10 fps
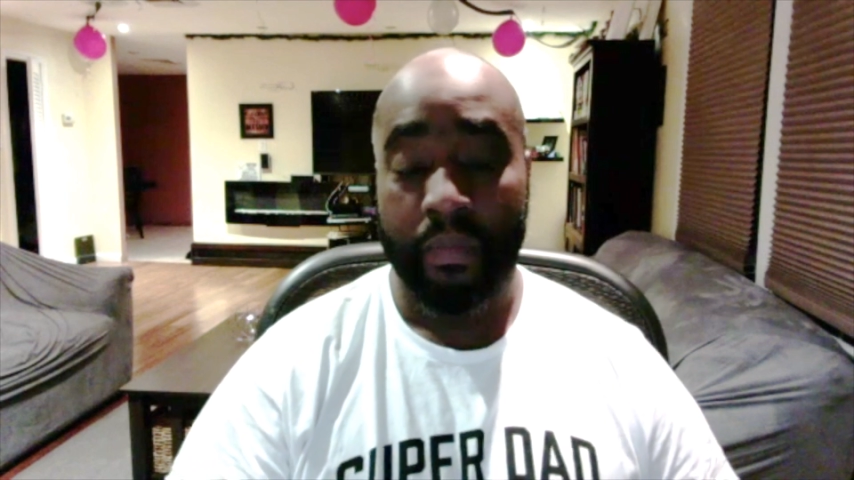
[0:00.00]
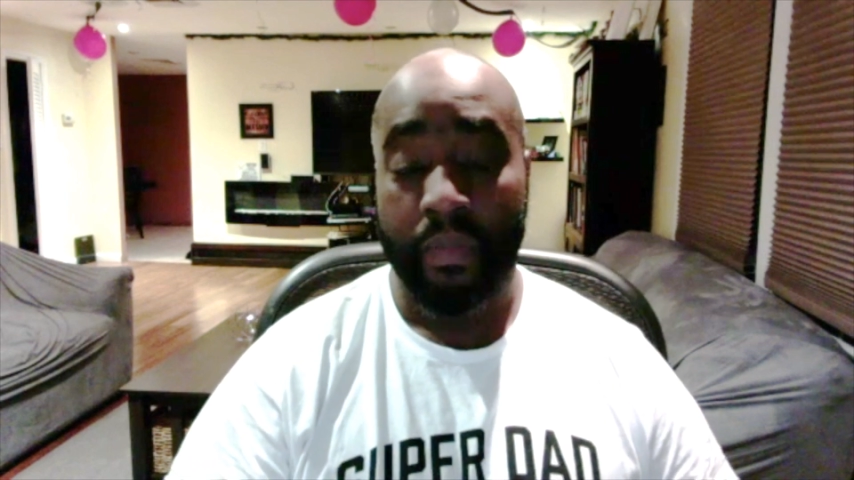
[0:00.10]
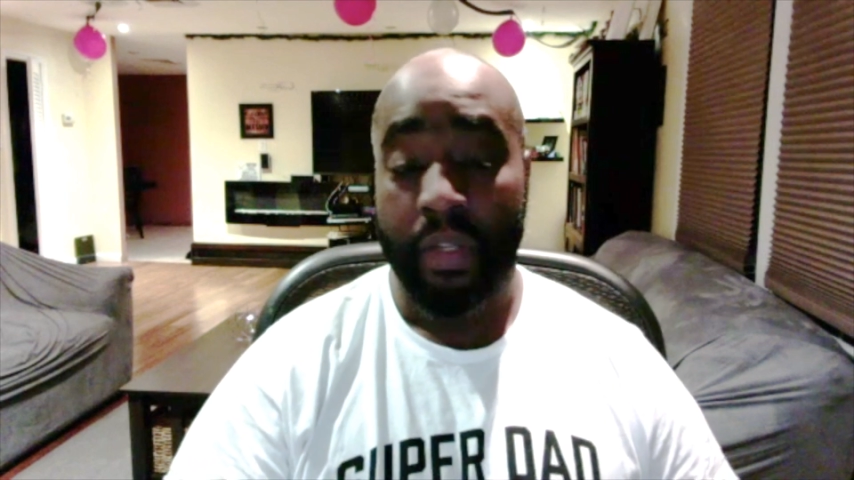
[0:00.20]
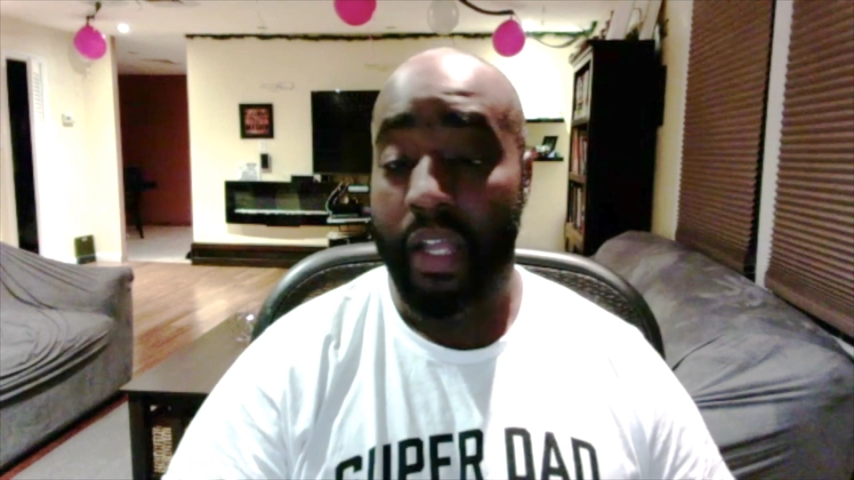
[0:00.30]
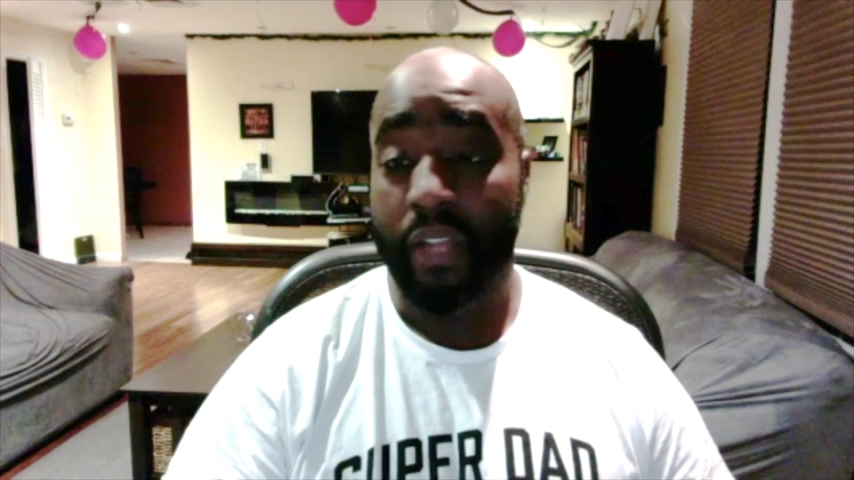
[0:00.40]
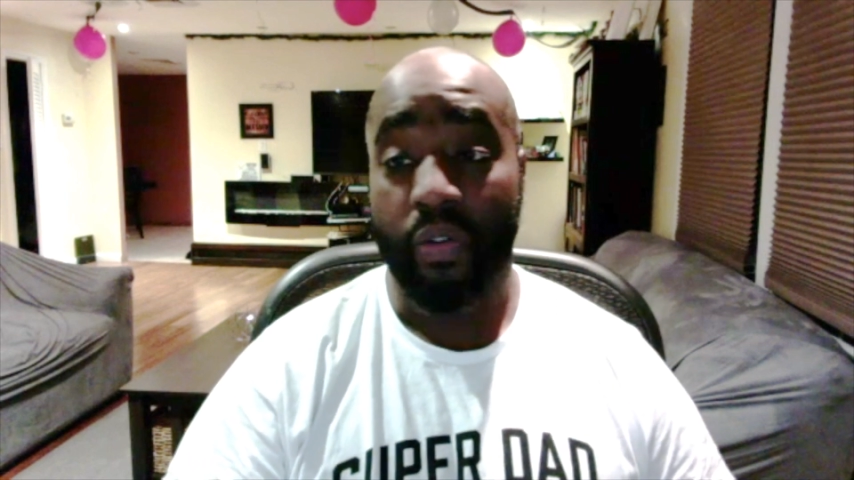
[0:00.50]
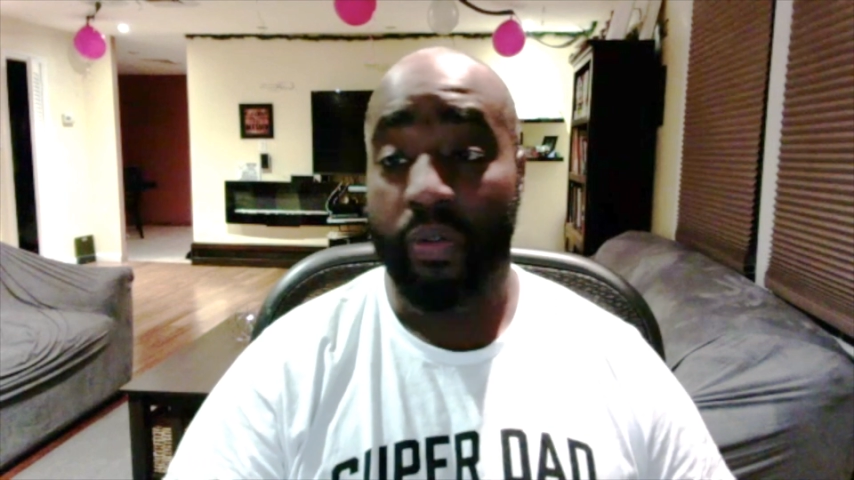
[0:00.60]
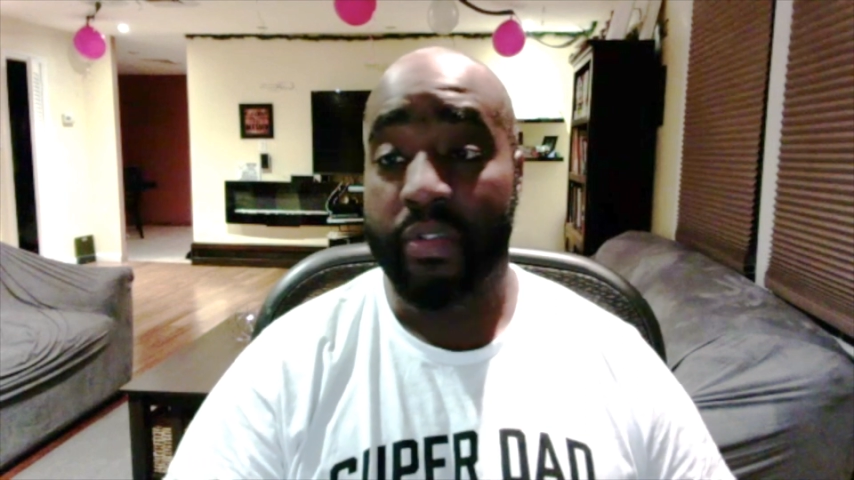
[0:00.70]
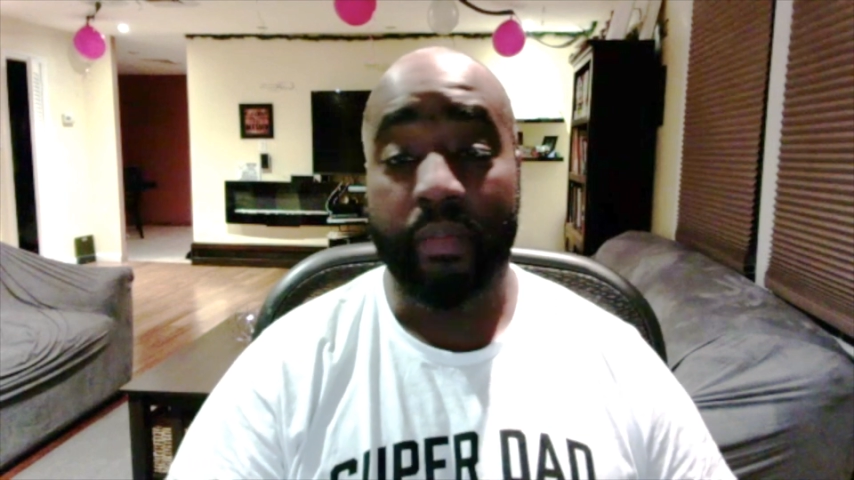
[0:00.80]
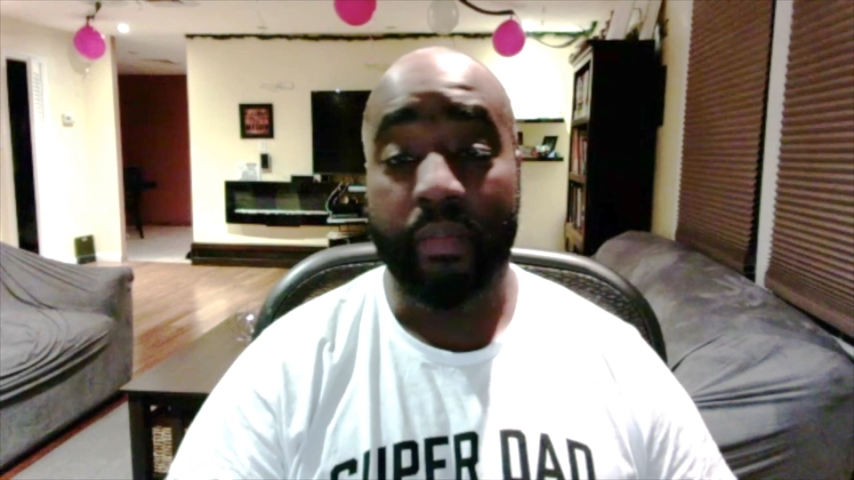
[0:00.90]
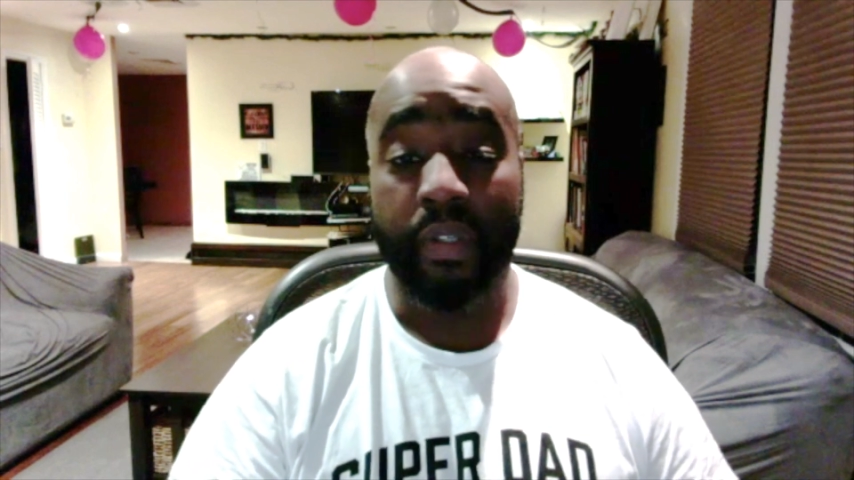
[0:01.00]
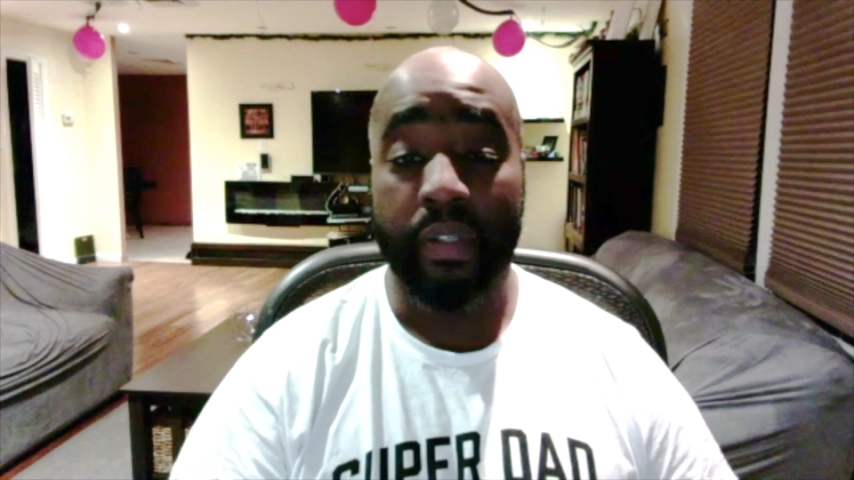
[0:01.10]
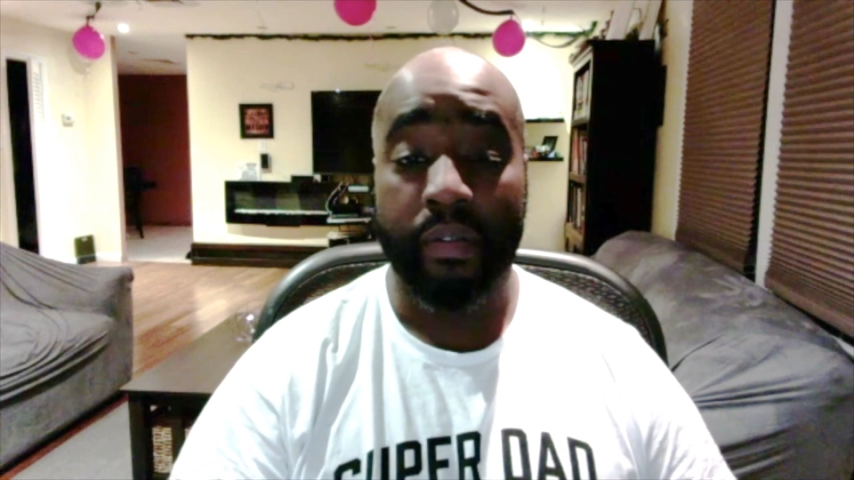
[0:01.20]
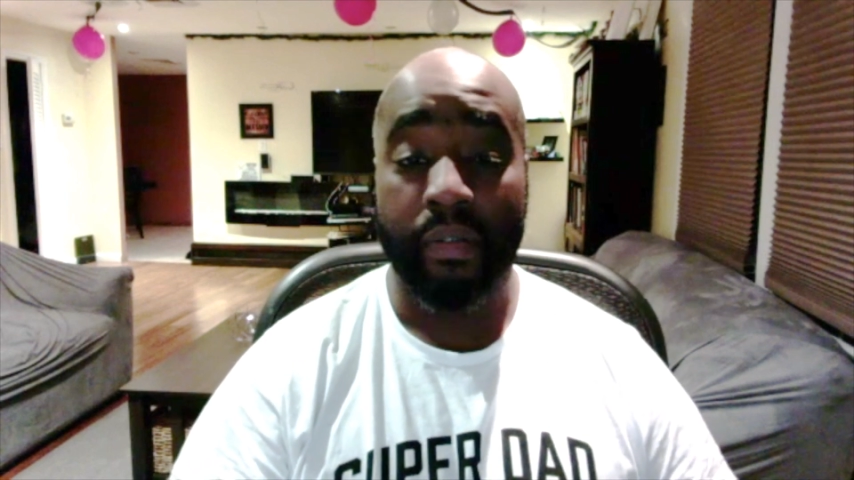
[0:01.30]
I told them simply,